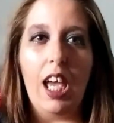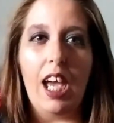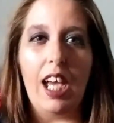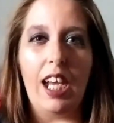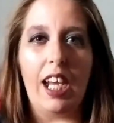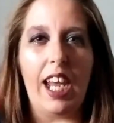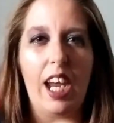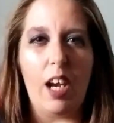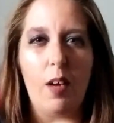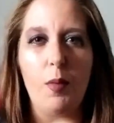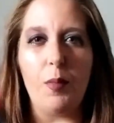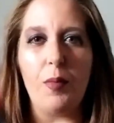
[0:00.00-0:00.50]
I
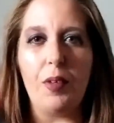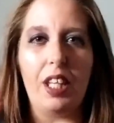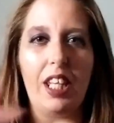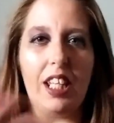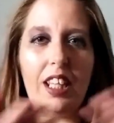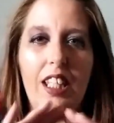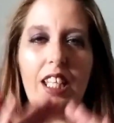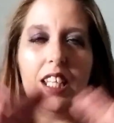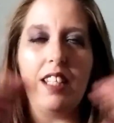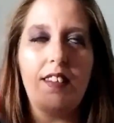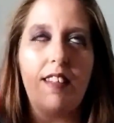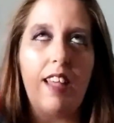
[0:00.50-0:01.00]
can't remember
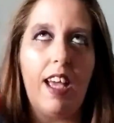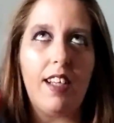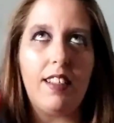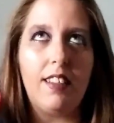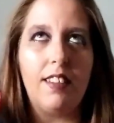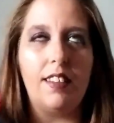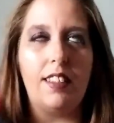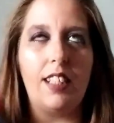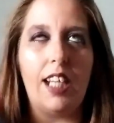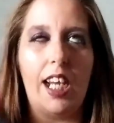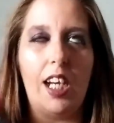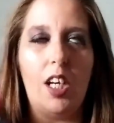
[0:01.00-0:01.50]
like the
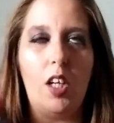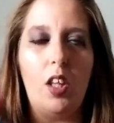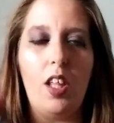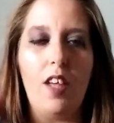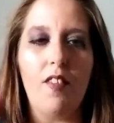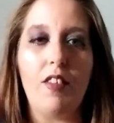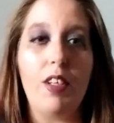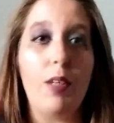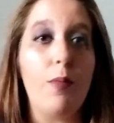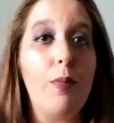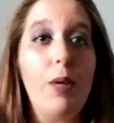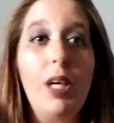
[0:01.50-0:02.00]
exact title
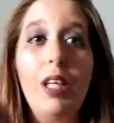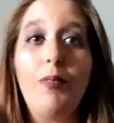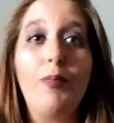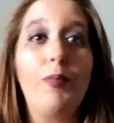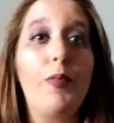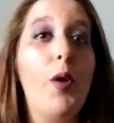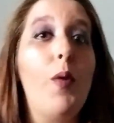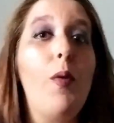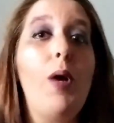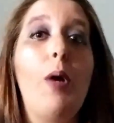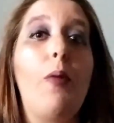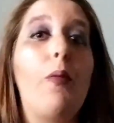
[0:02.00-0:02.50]
of it,
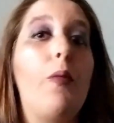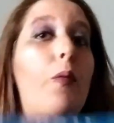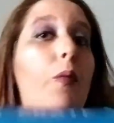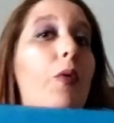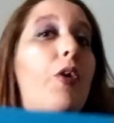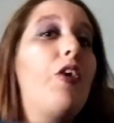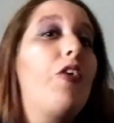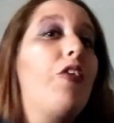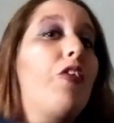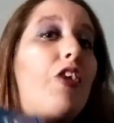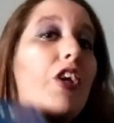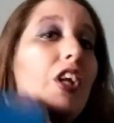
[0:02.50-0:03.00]
but oh well,
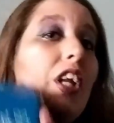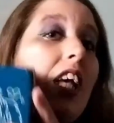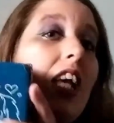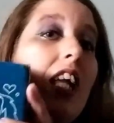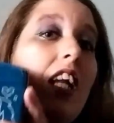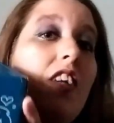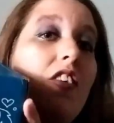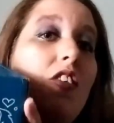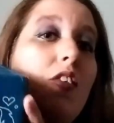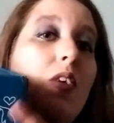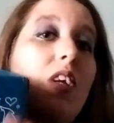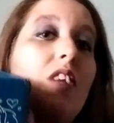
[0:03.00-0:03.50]
we're just gonna
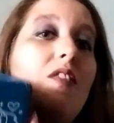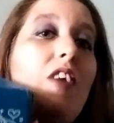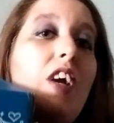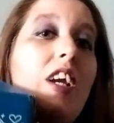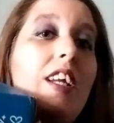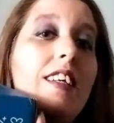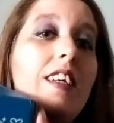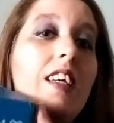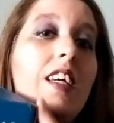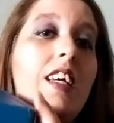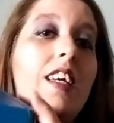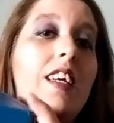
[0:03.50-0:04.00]
get into it. I've
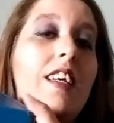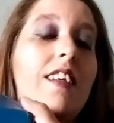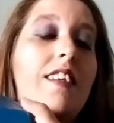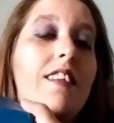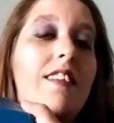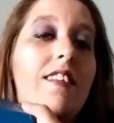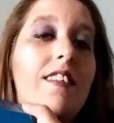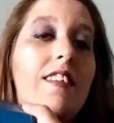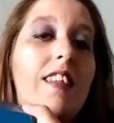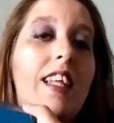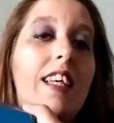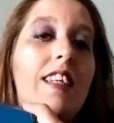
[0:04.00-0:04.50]
already
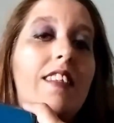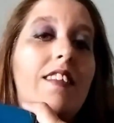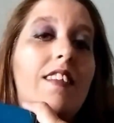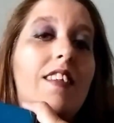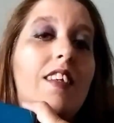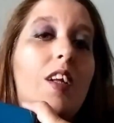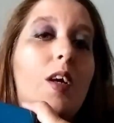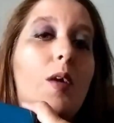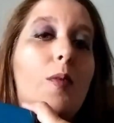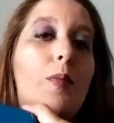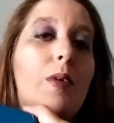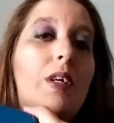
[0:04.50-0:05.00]
sliced
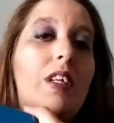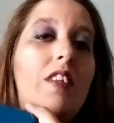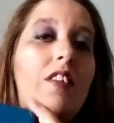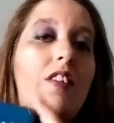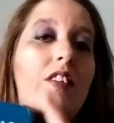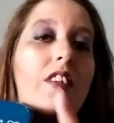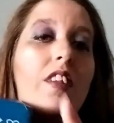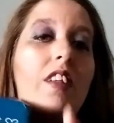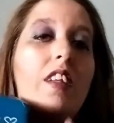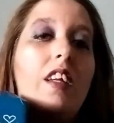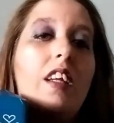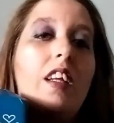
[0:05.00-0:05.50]
it open
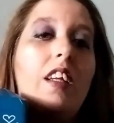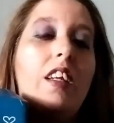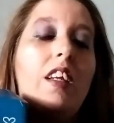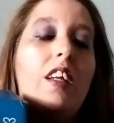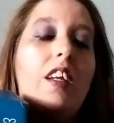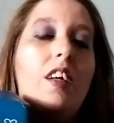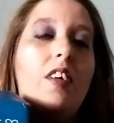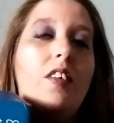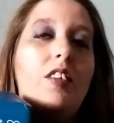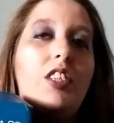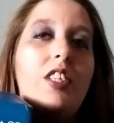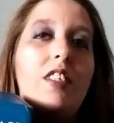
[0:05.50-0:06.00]
so that, you
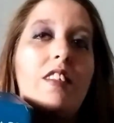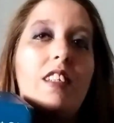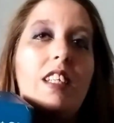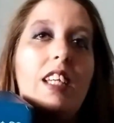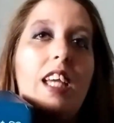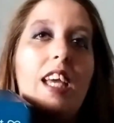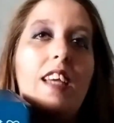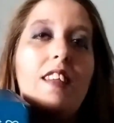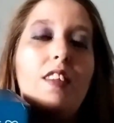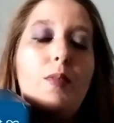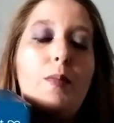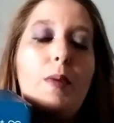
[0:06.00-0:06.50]
know, just in
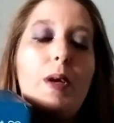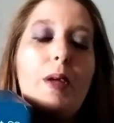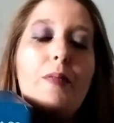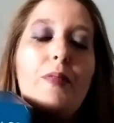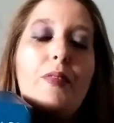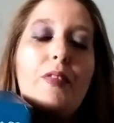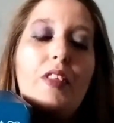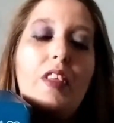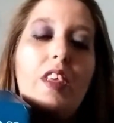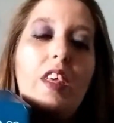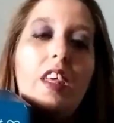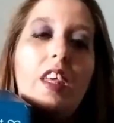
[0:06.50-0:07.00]
case,
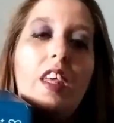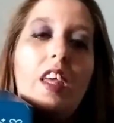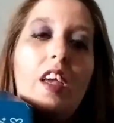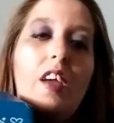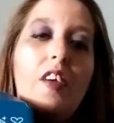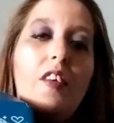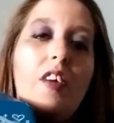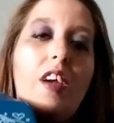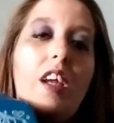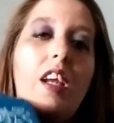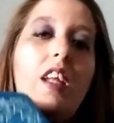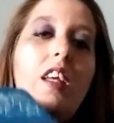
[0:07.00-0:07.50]
but
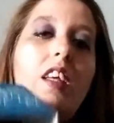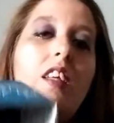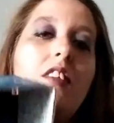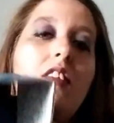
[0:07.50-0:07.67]
alrighty.